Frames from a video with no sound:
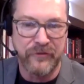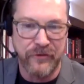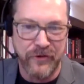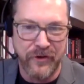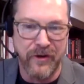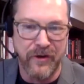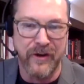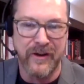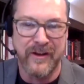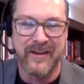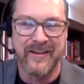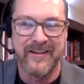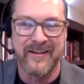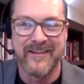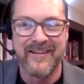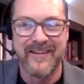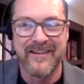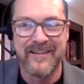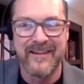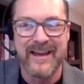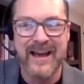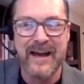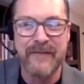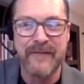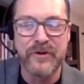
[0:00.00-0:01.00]
took
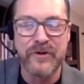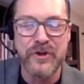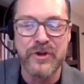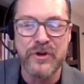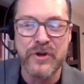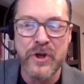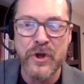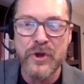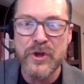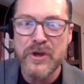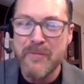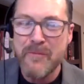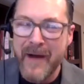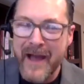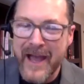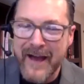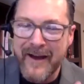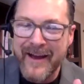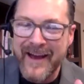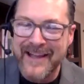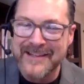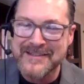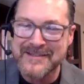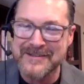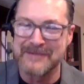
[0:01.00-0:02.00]
after you knew you may
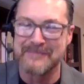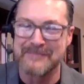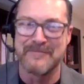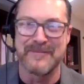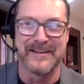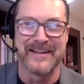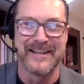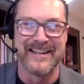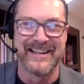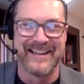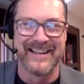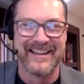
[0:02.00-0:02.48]
have had something?